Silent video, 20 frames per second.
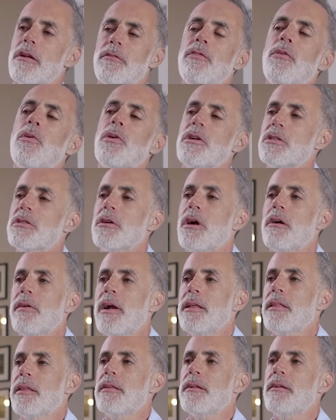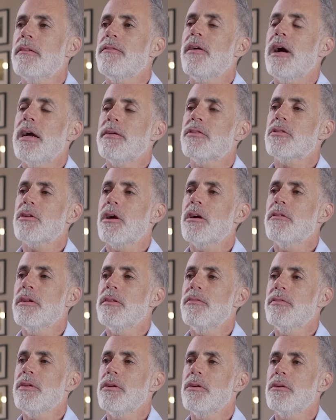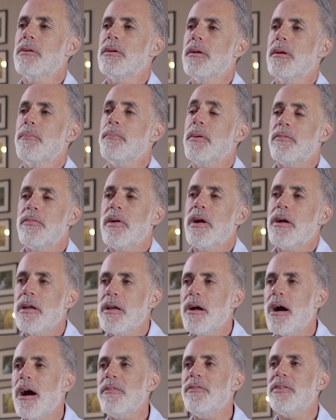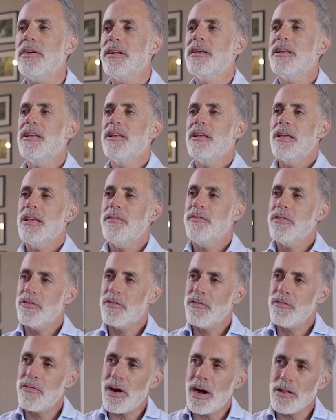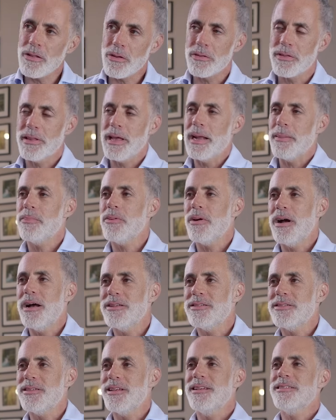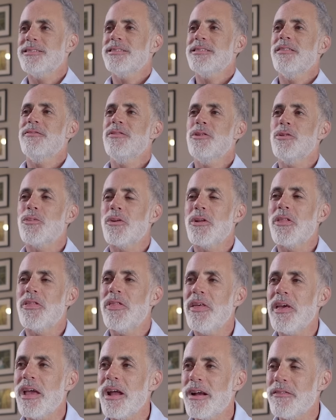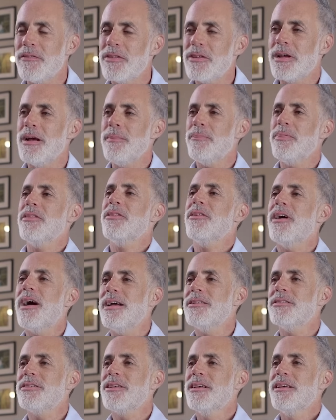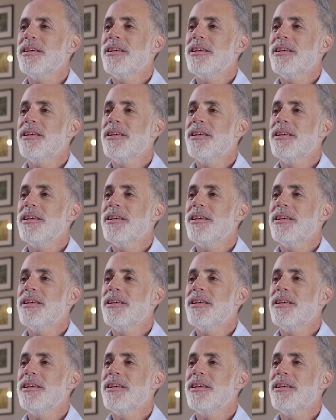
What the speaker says: a 4-star rather than a 5-star review. But very often, if you followed that process, if you were there, if you empathized,